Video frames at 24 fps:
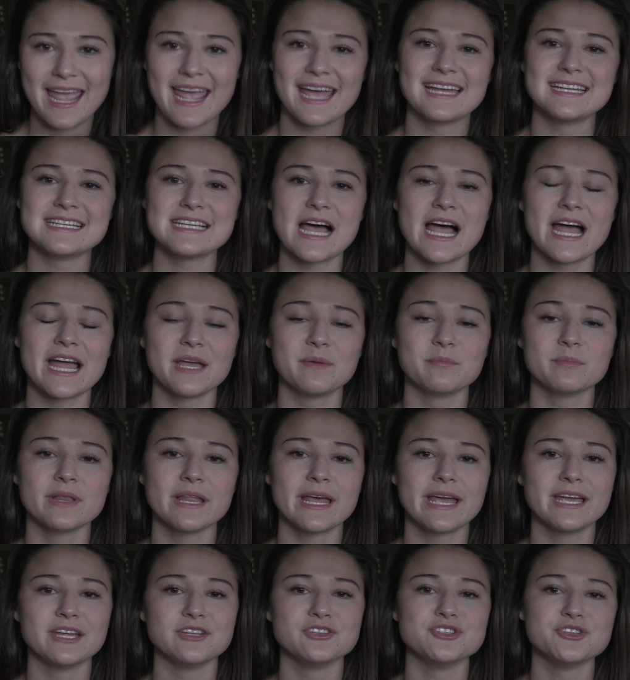and I am
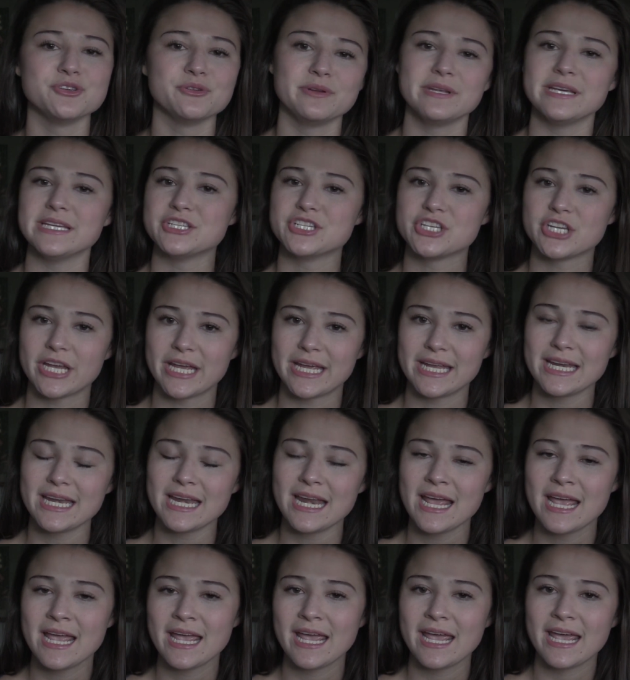playing Judy
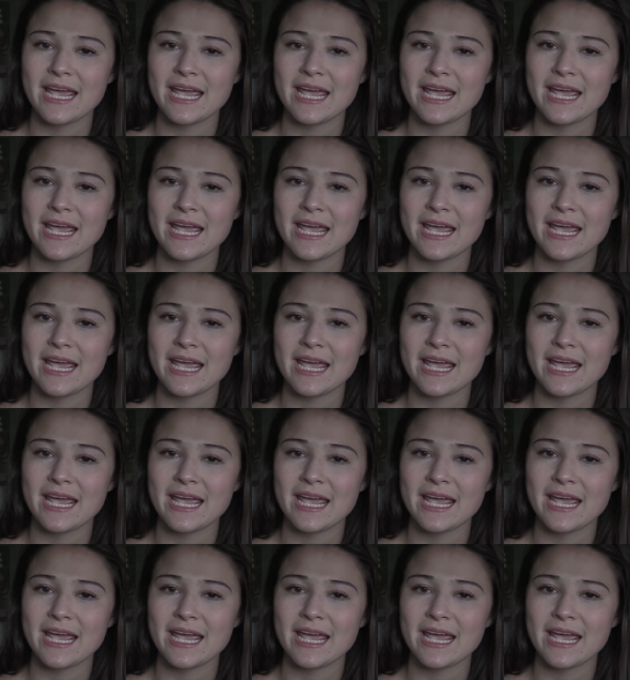Chen